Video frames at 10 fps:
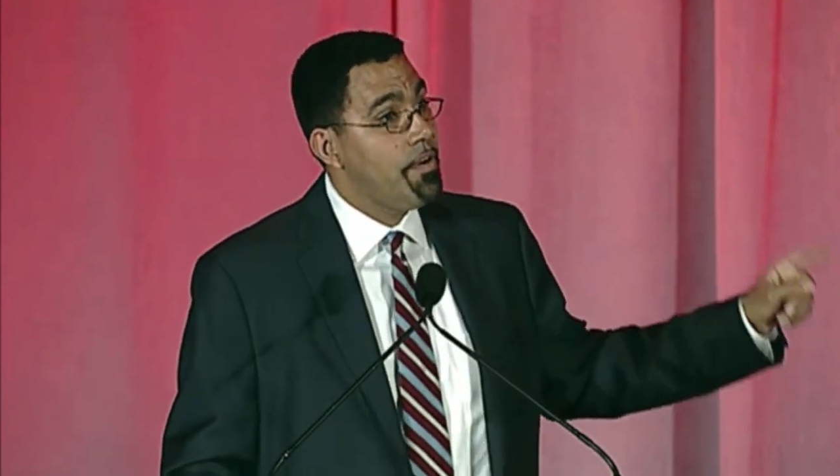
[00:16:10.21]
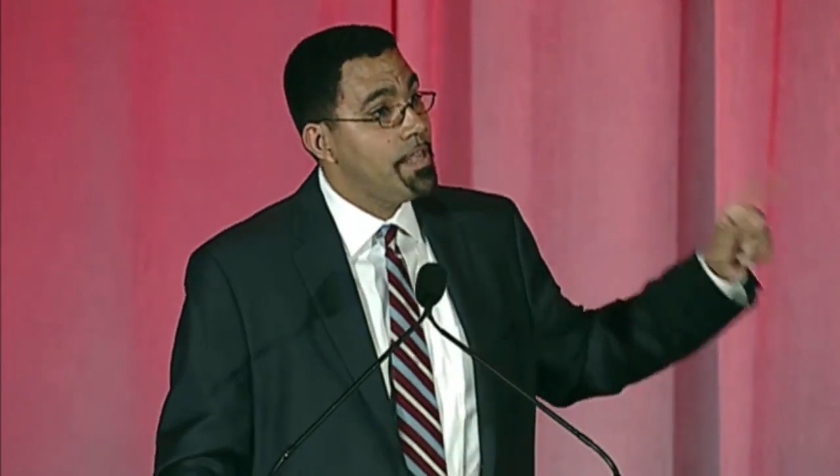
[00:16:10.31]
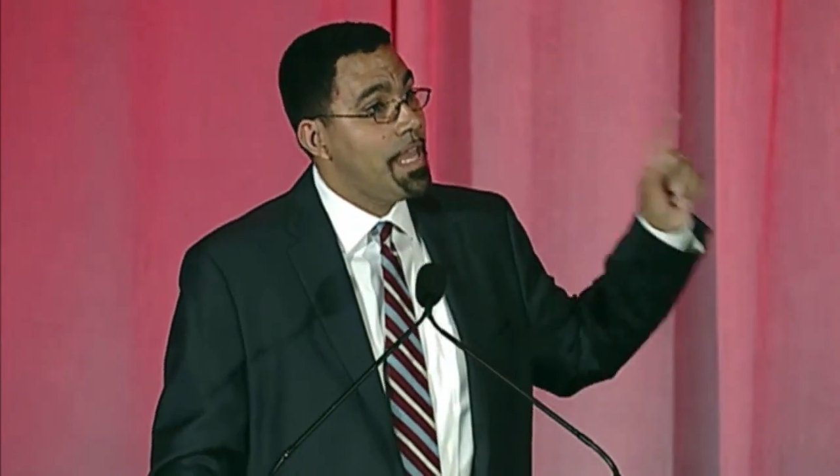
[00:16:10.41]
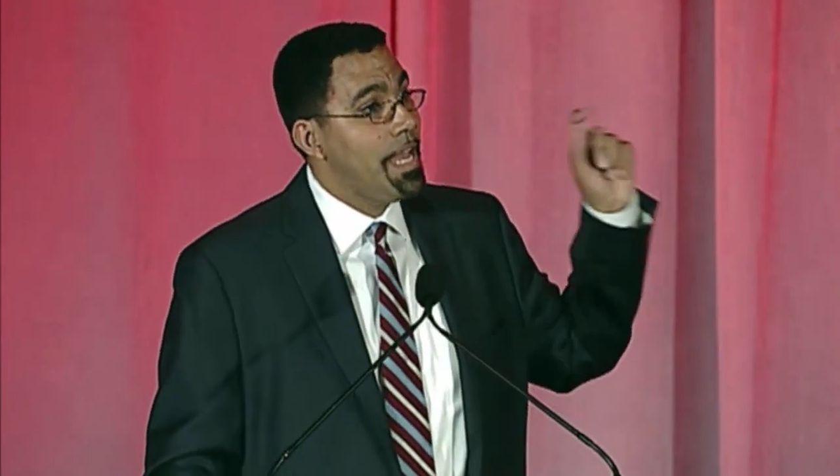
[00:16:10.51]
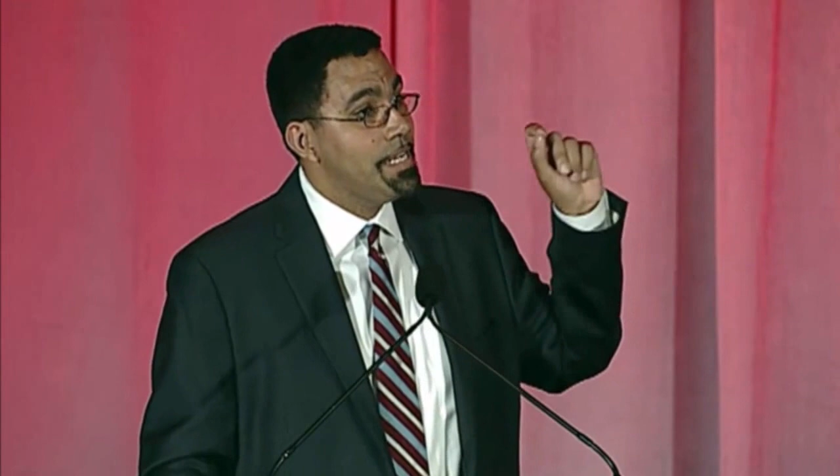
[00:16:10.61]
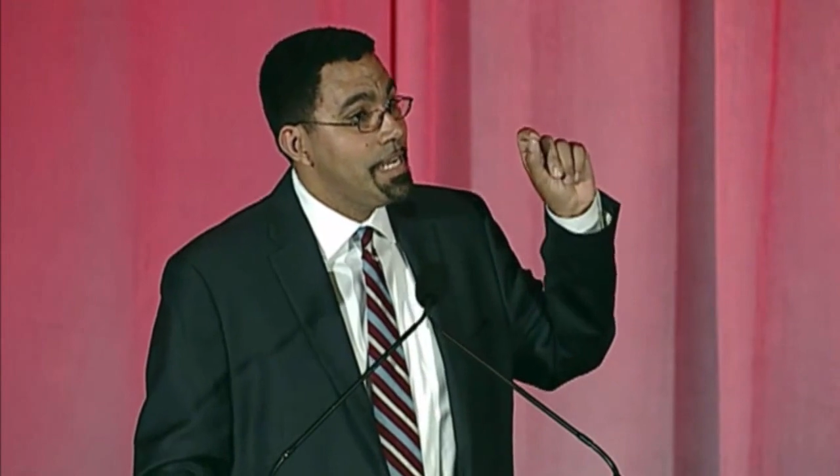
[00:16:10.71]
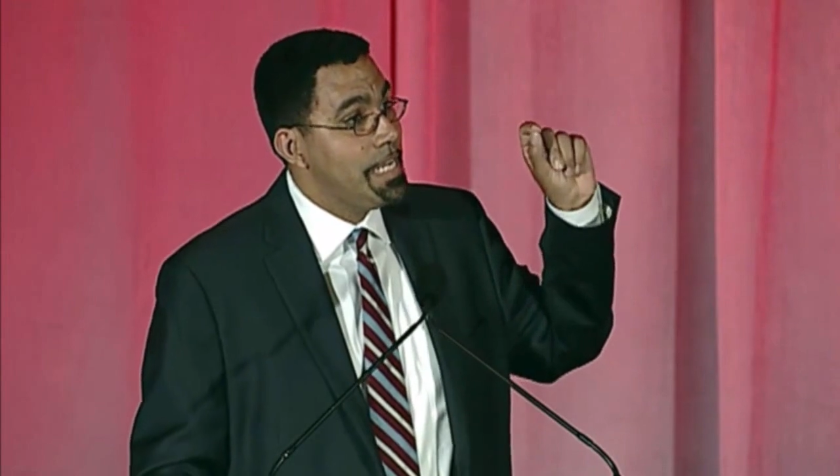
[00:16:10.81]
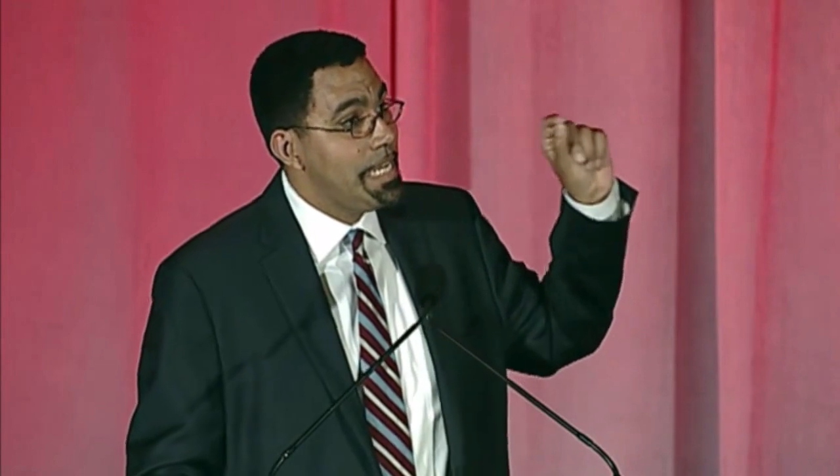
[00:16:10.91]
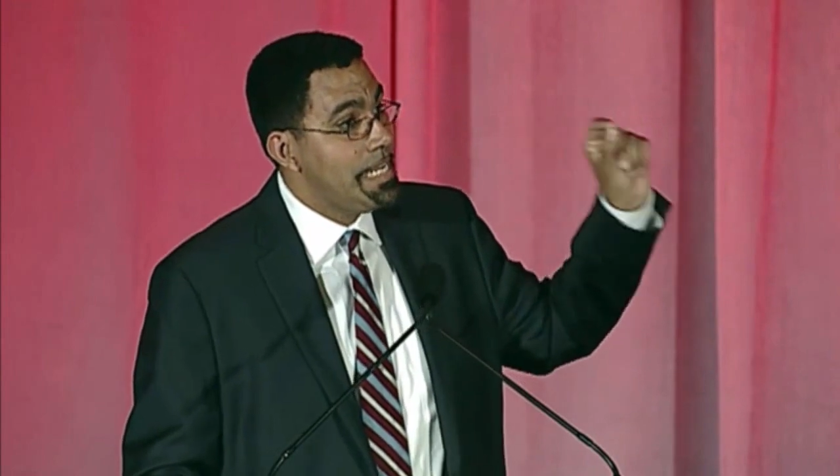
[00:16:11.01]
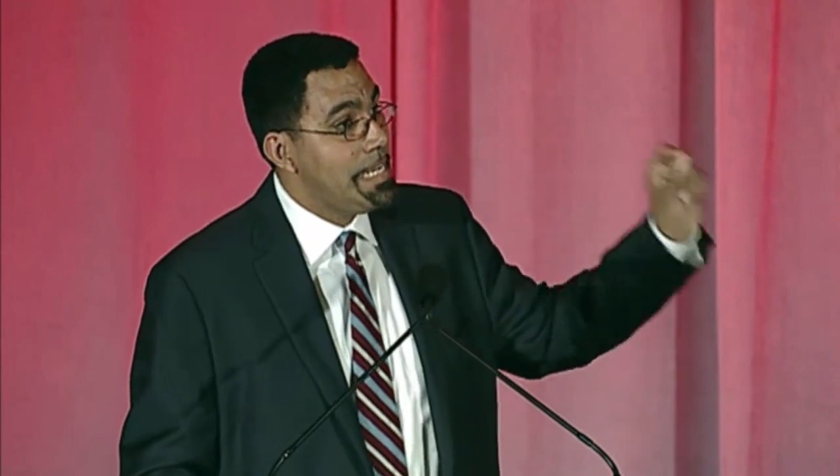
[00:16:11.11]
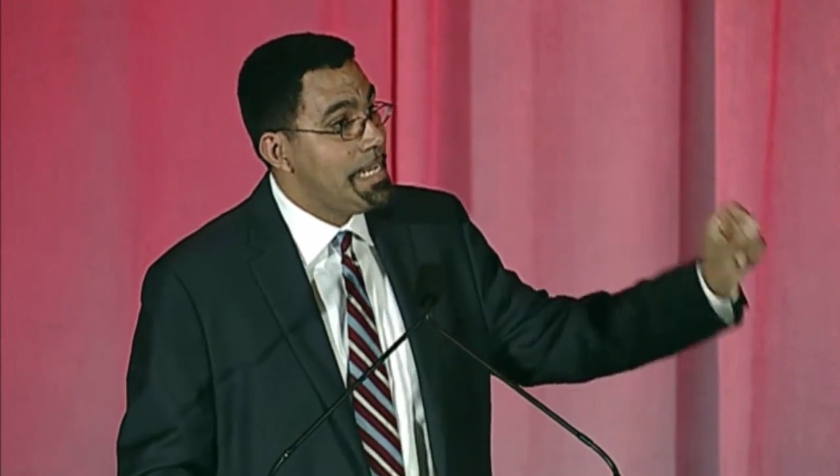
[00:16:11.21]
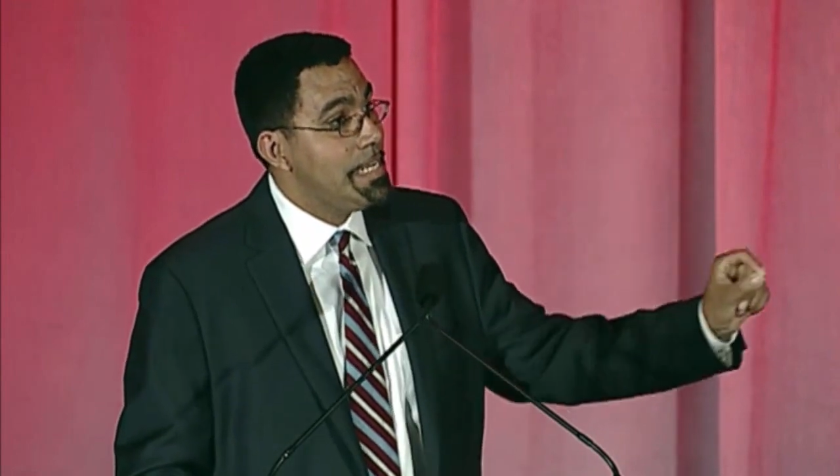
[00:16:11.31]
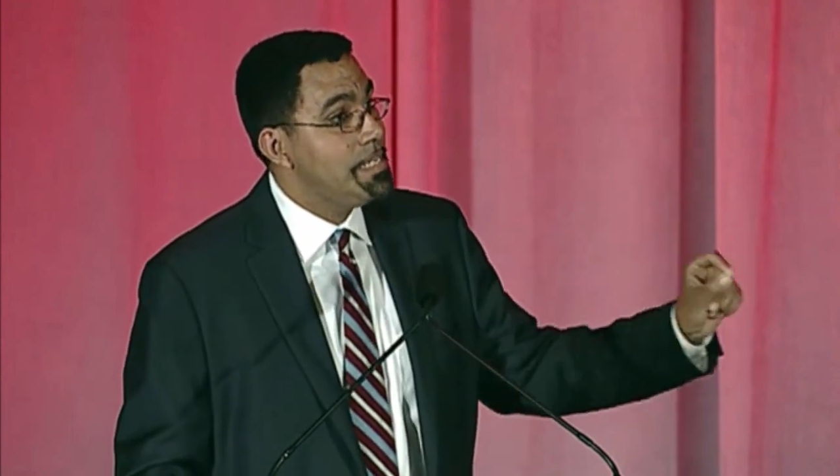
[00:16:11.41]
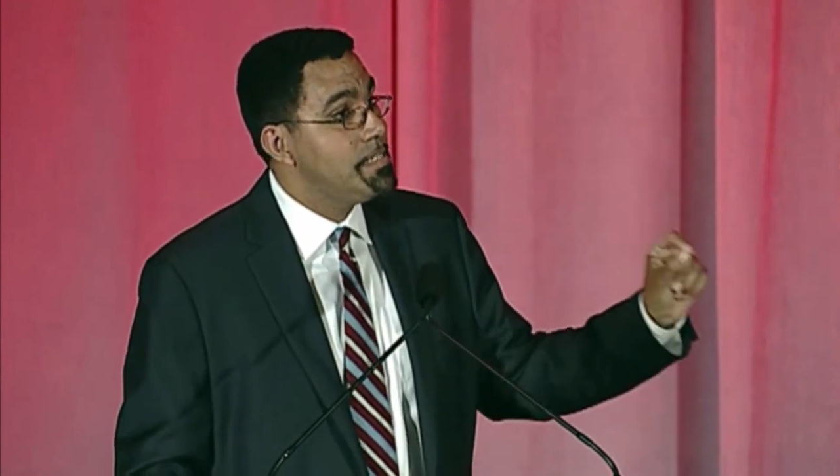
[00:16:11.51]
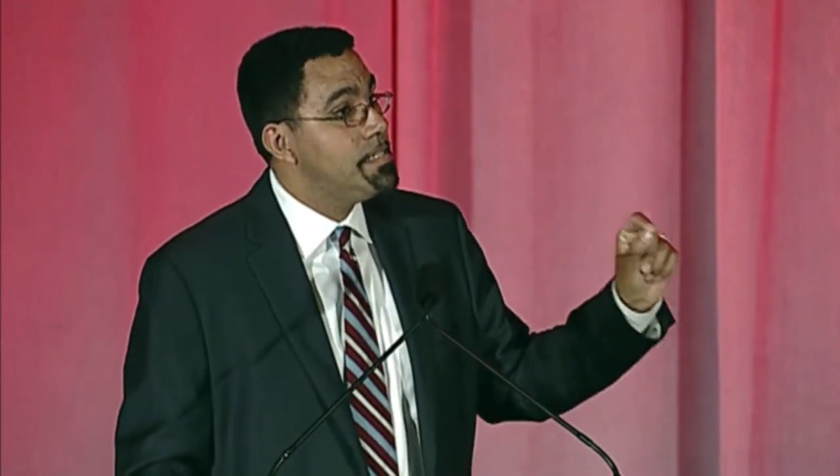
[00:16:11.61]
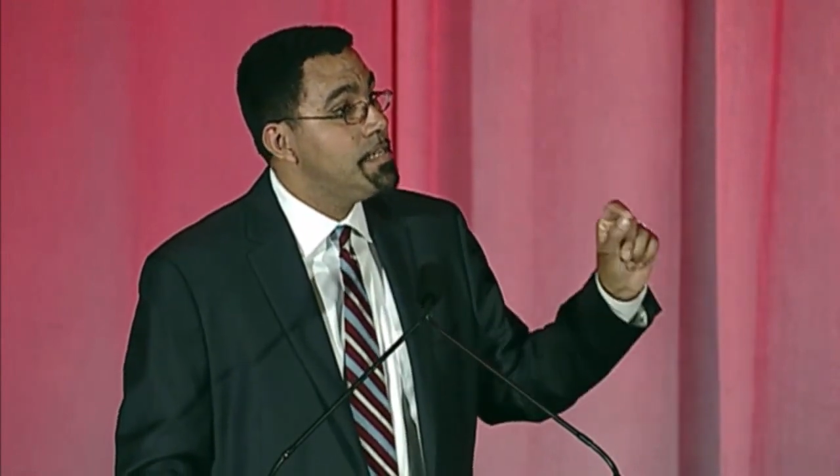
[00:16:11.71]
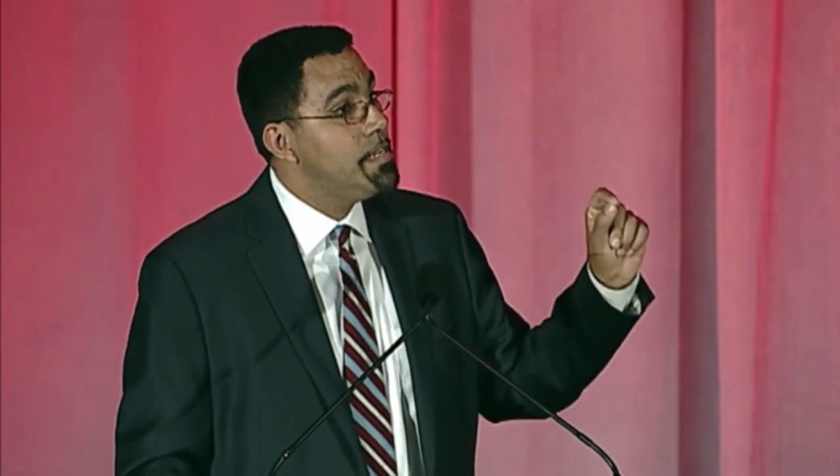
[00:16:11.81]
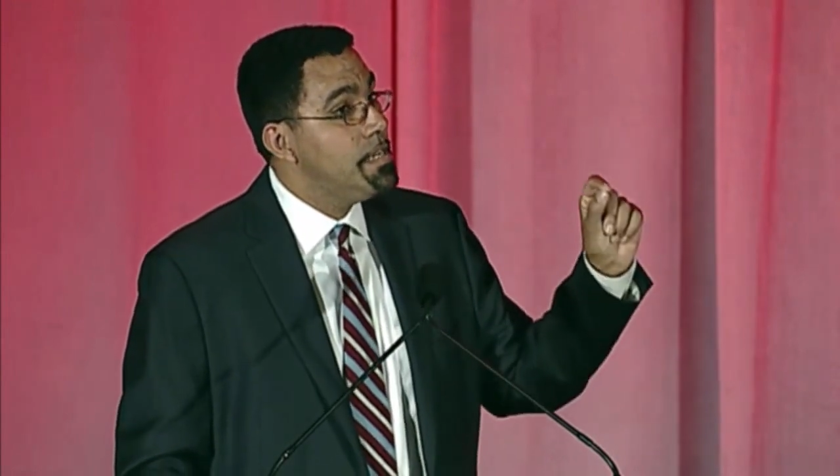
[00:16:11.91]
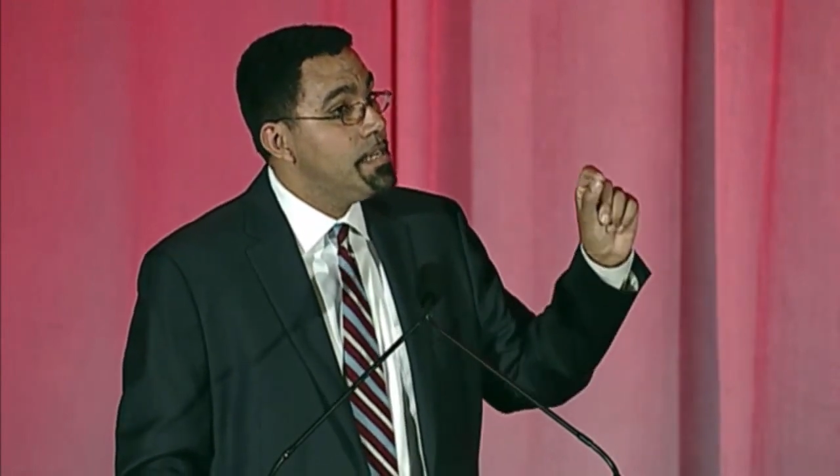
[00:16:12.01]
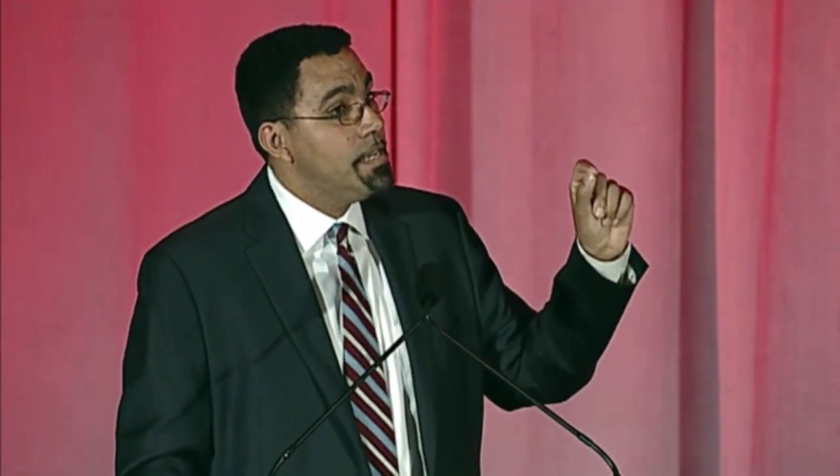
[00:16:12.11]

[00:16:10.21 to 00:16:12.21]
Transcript: Carolina, it is